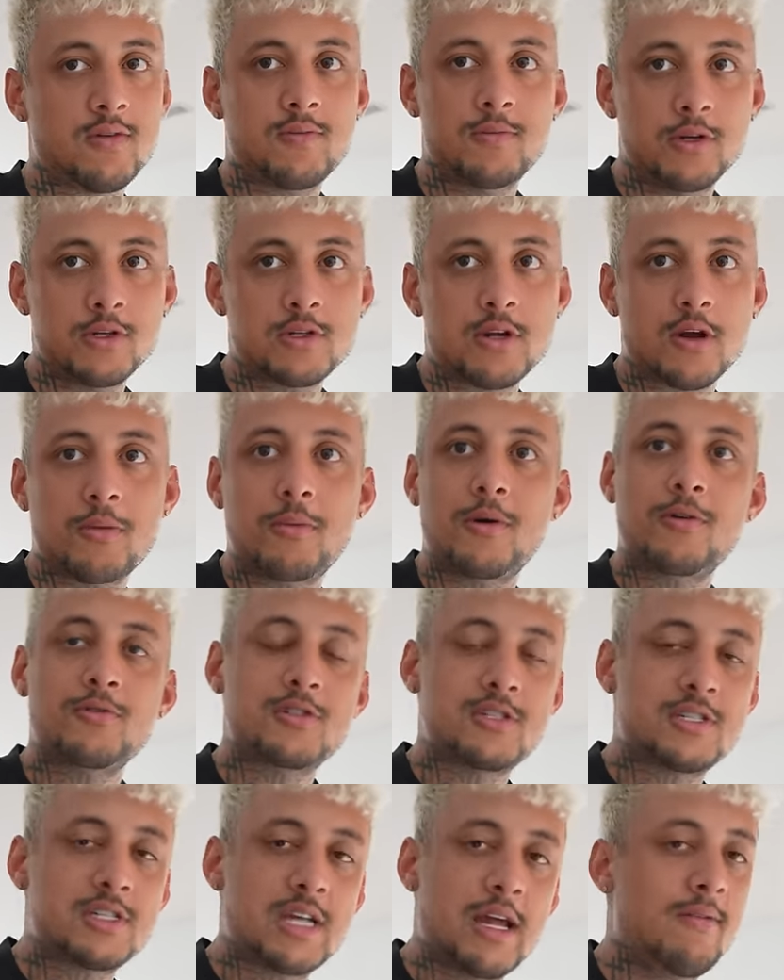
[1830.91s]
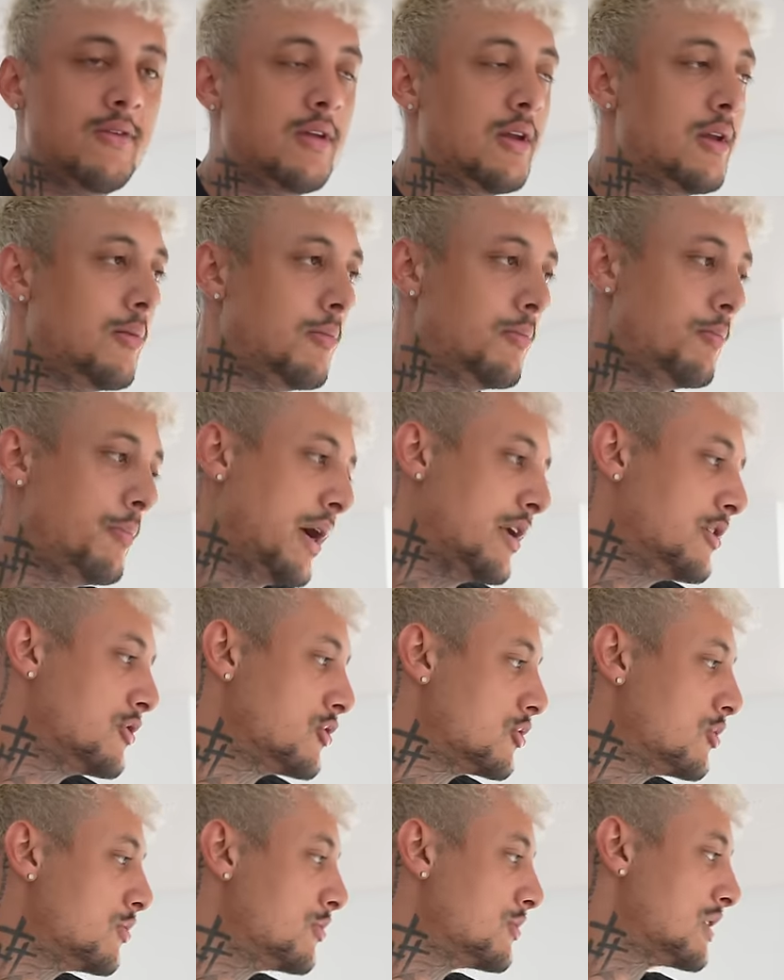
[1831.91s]
I mean, you're talking about seven
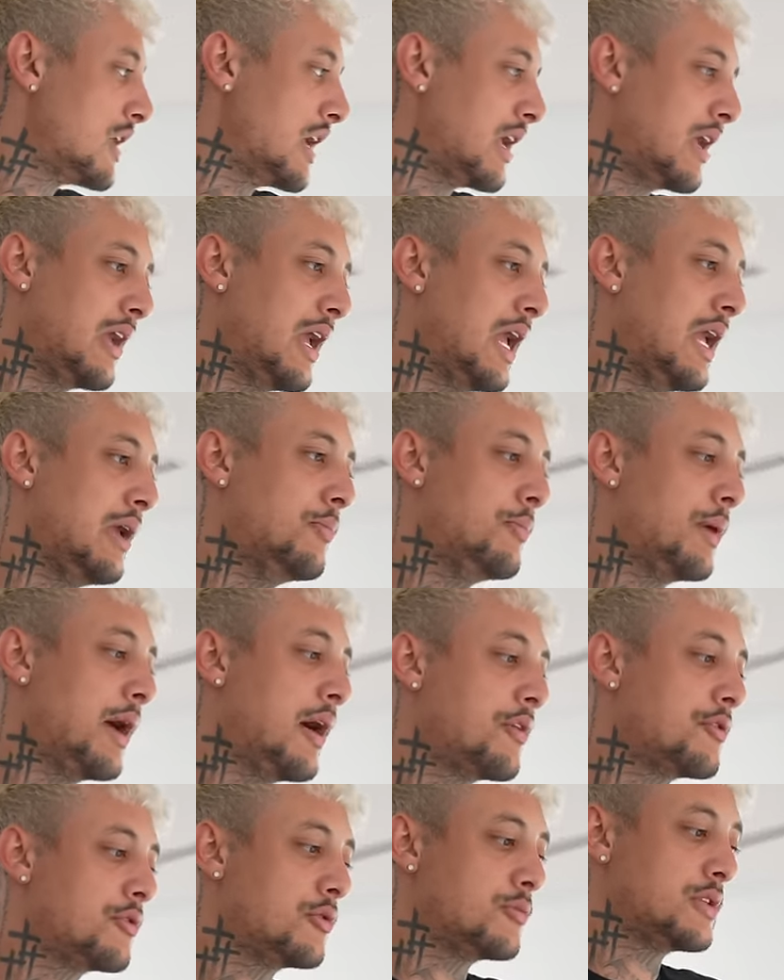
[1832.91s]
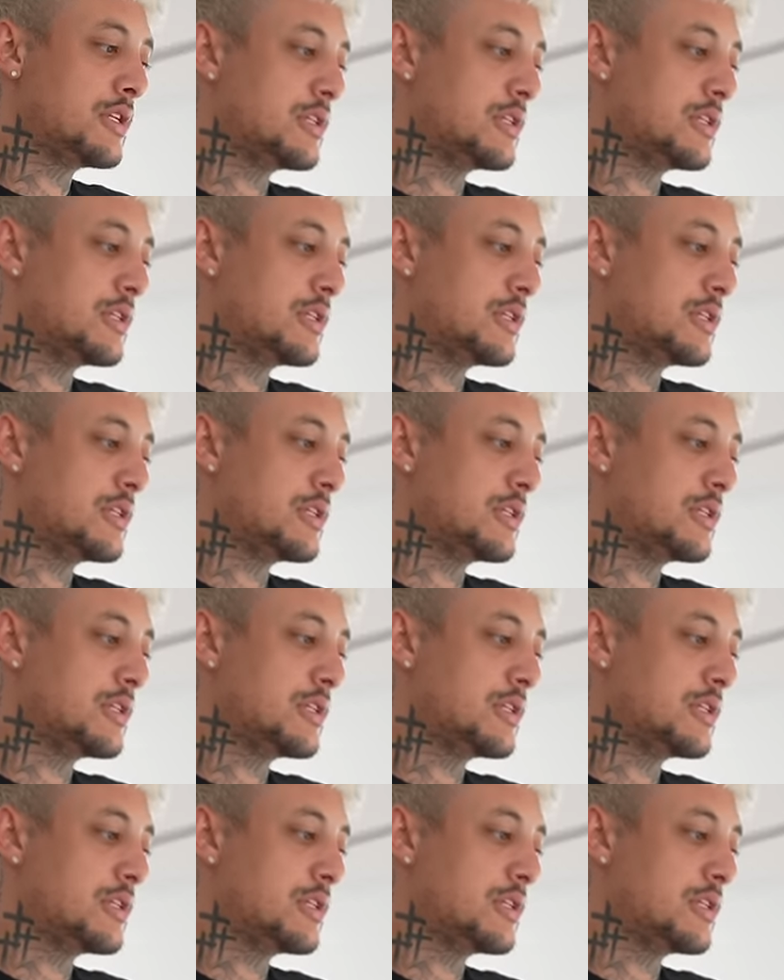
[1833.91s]
bedrooms, like eight bathrooms.